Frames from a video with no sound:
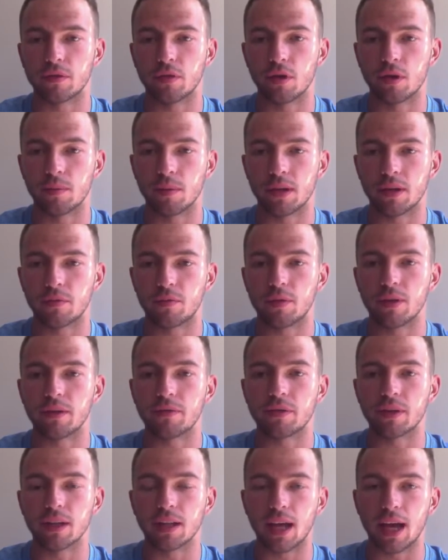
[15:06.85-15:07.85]
You know what I mean? If we
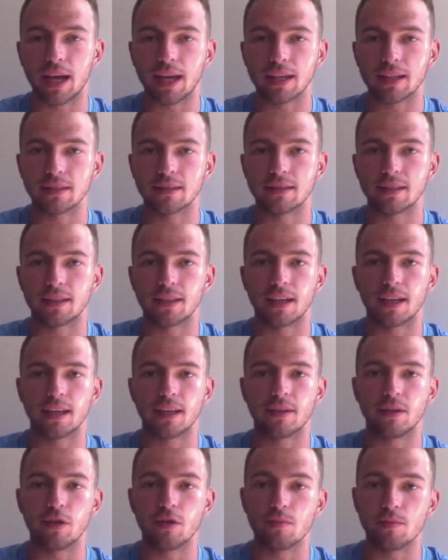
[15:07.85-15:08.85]
have clients
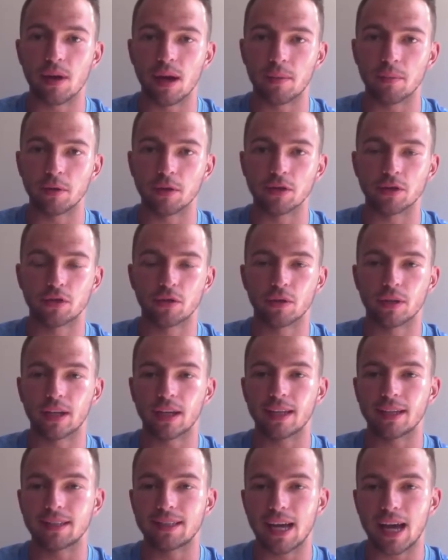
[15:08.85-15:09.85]
and new members who are
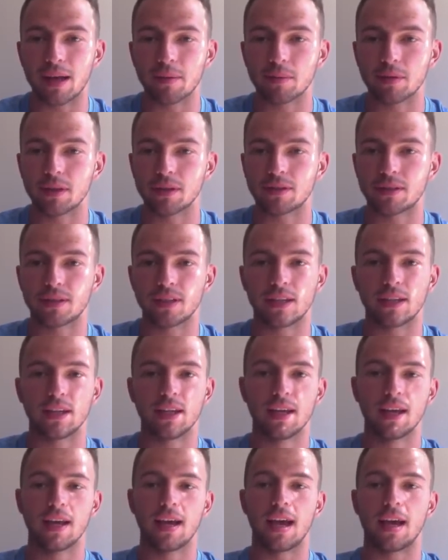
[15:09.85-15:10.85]
getting tablets and
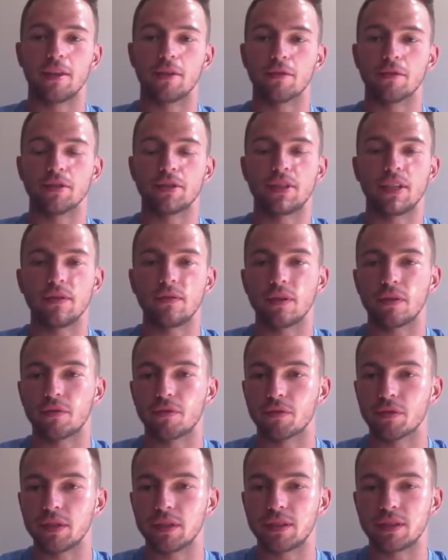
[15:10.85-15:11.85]
they're receiving
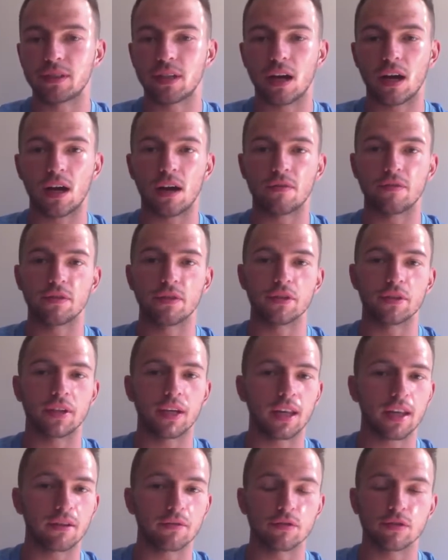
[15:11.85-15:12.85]
free stuff and they're
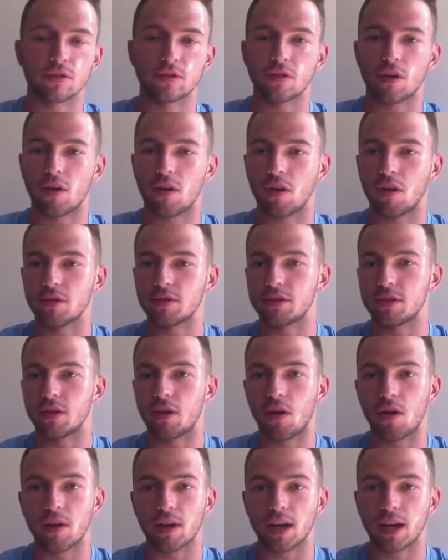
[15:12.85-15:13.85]
getting results and
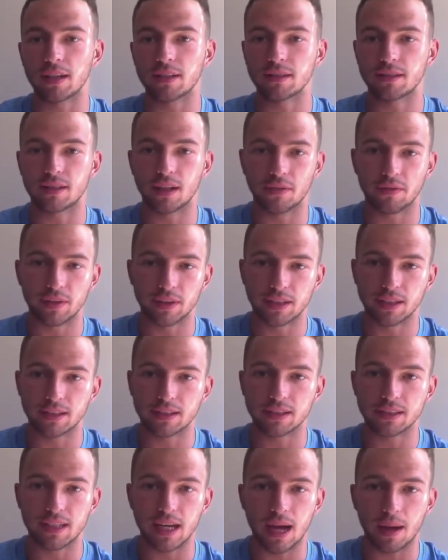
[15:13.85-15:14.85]
all kinds of stuff like
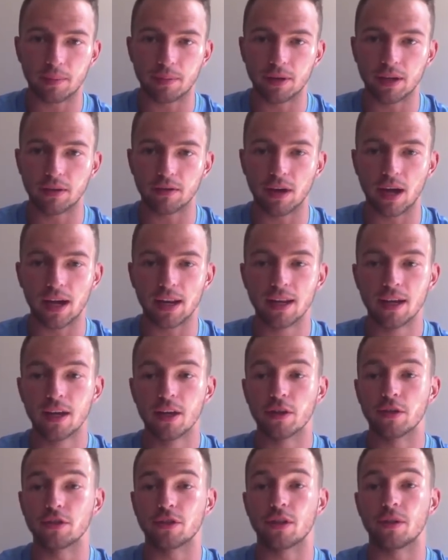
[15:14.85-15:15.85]
this is happening, right?
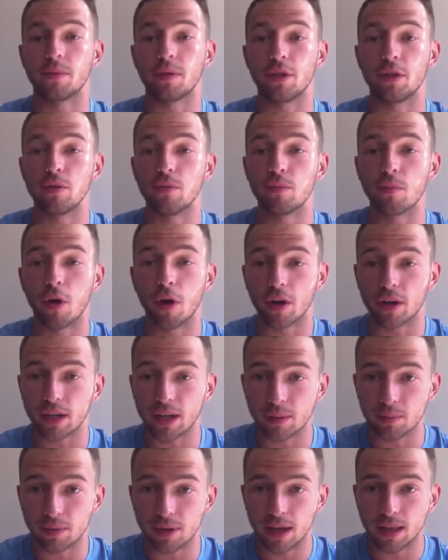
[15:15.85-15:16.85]
There's going to be new
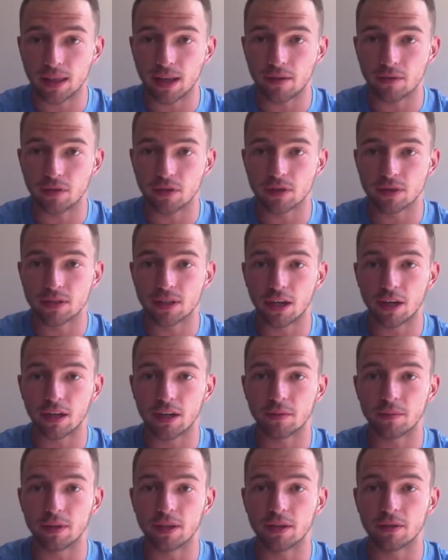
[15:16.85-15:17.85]
marketing plan levels that are
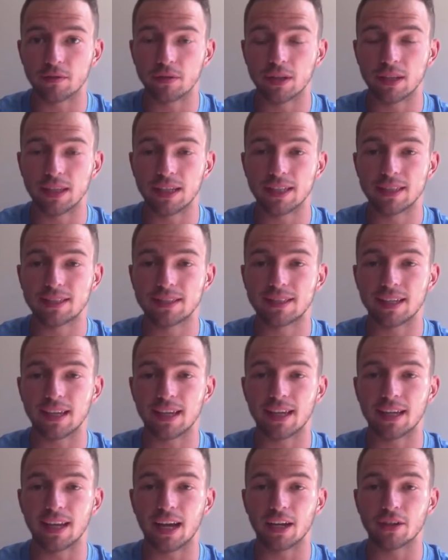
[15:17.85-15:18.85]
going to be released
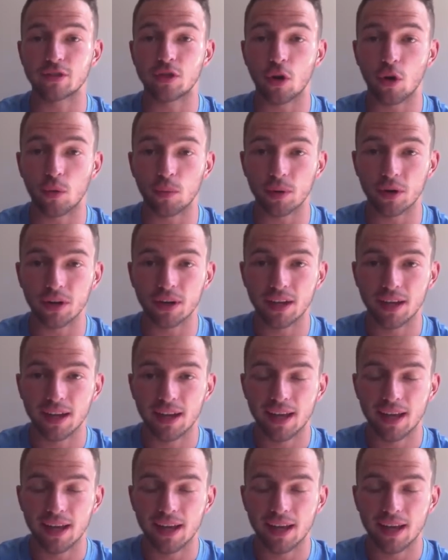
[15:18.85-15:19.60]
in October.